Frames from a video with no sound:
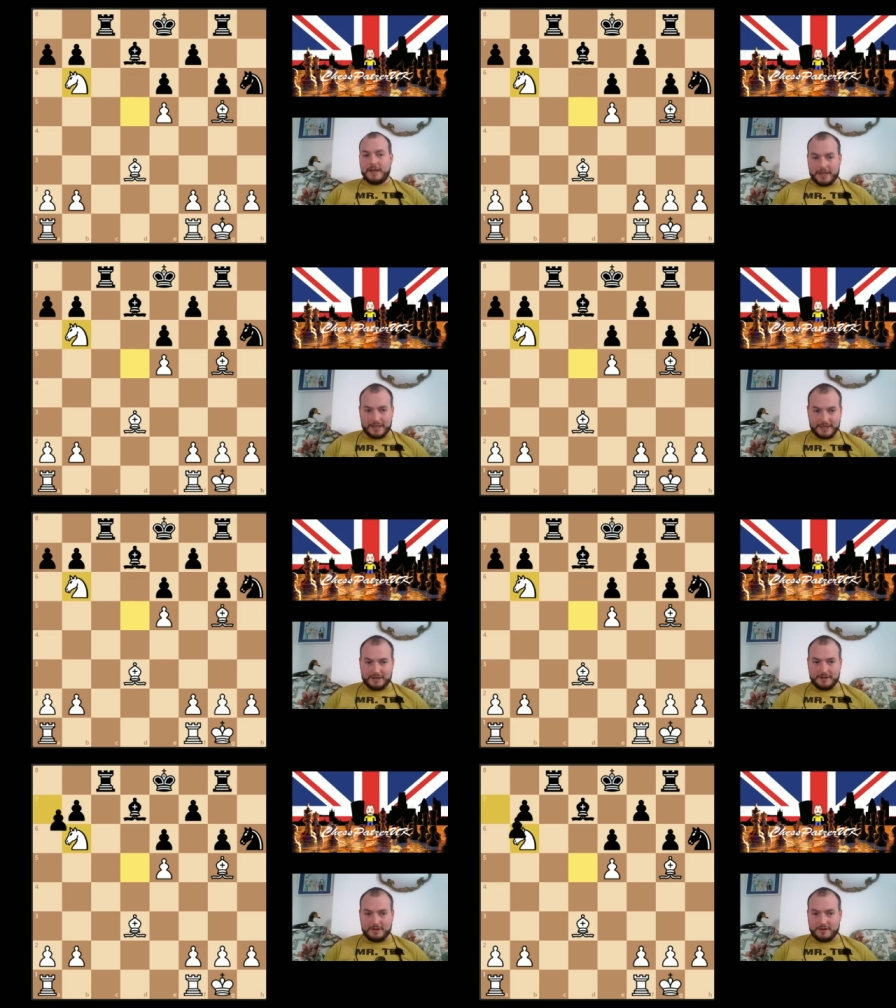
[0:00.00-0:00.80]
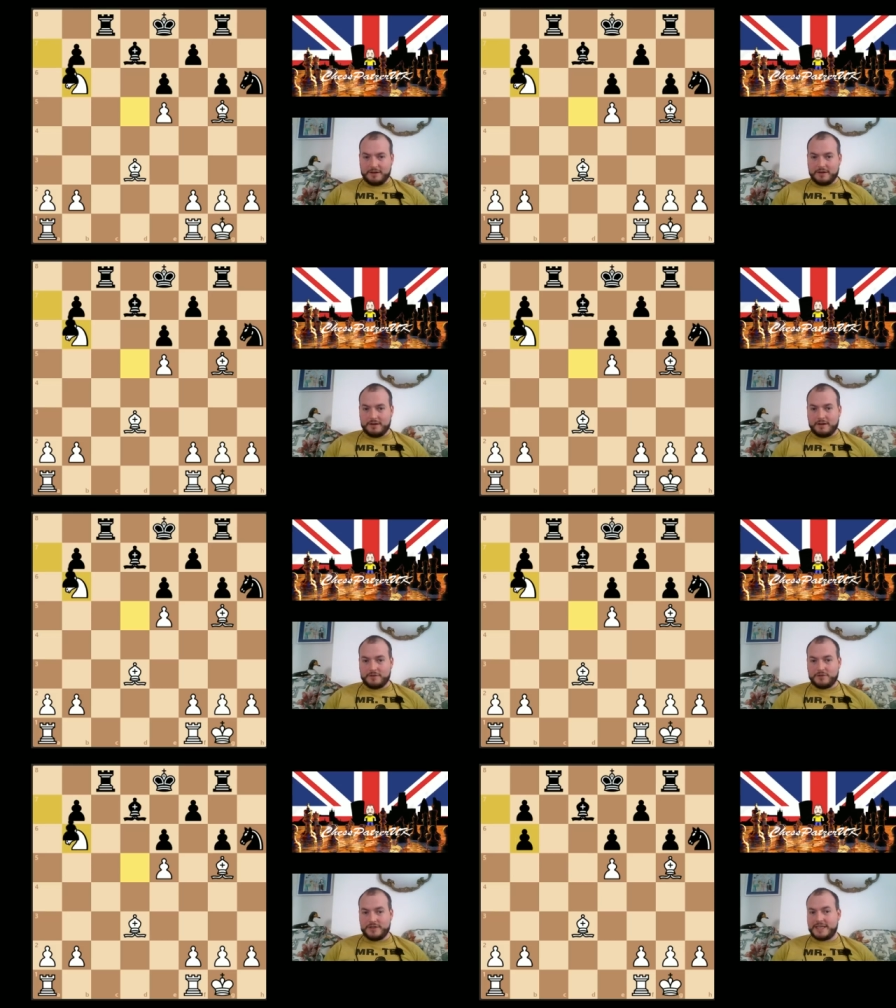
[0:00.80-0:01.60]
And then,
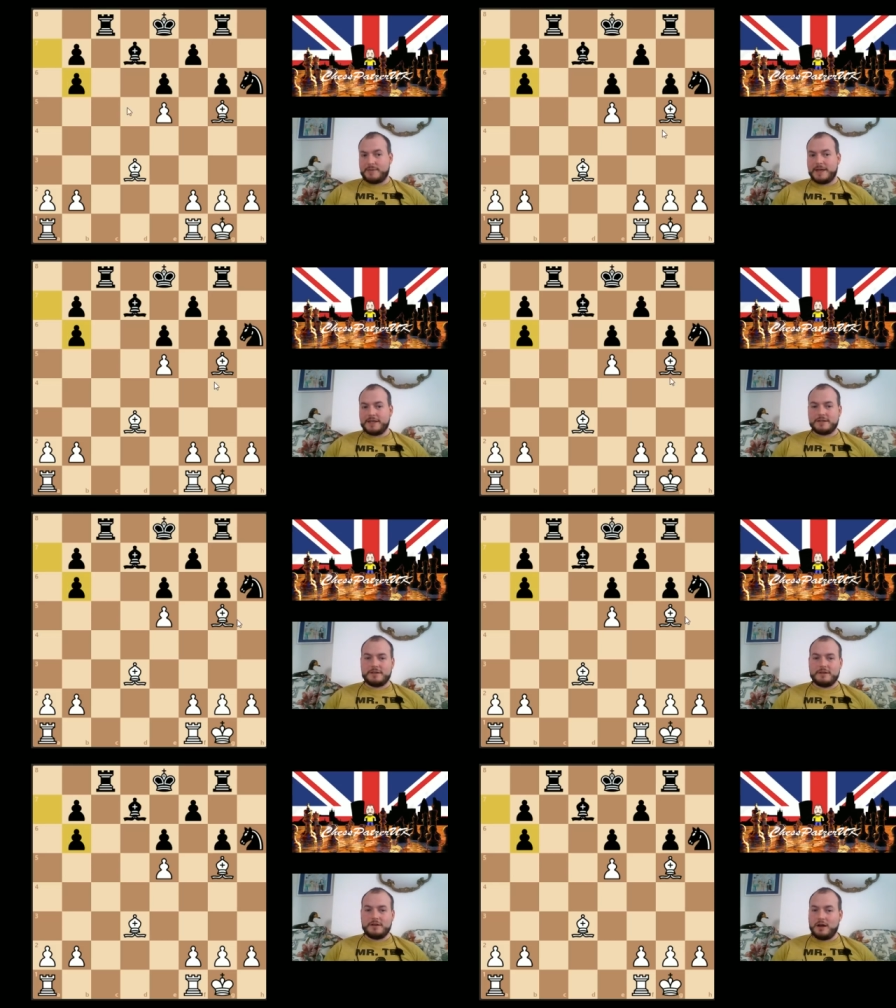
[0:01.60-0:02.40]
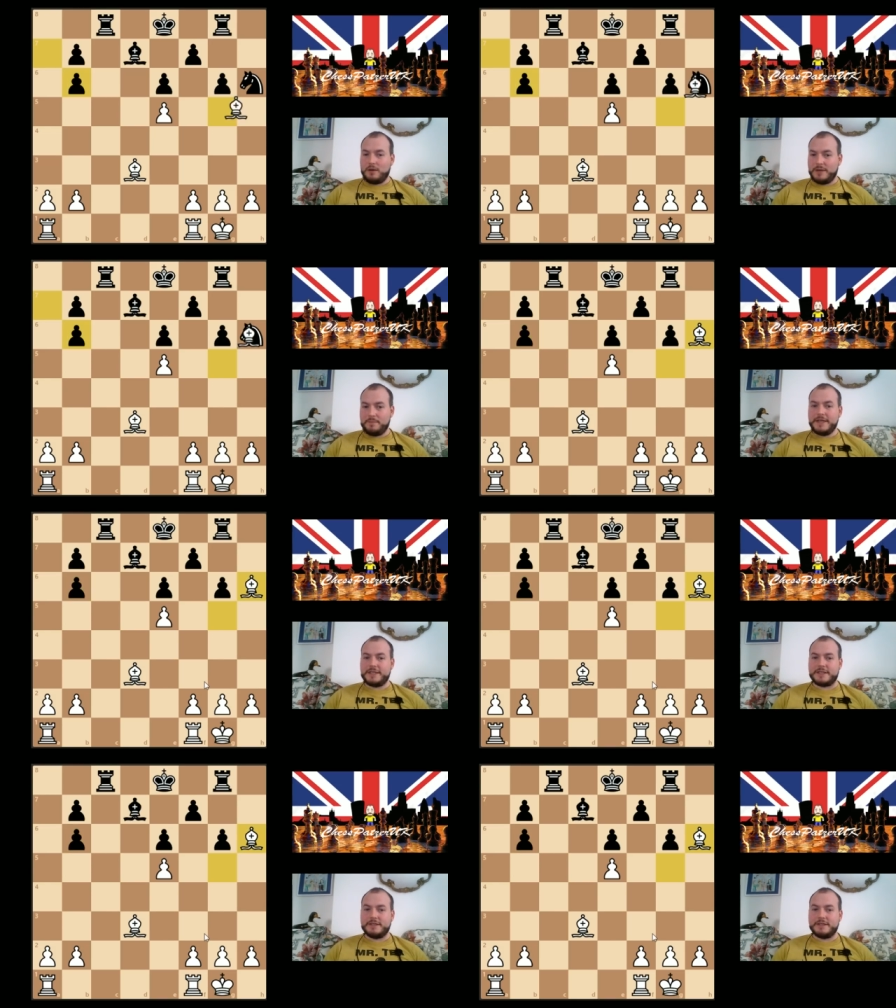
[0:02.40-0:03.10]
after he takes back, I'll win a piece.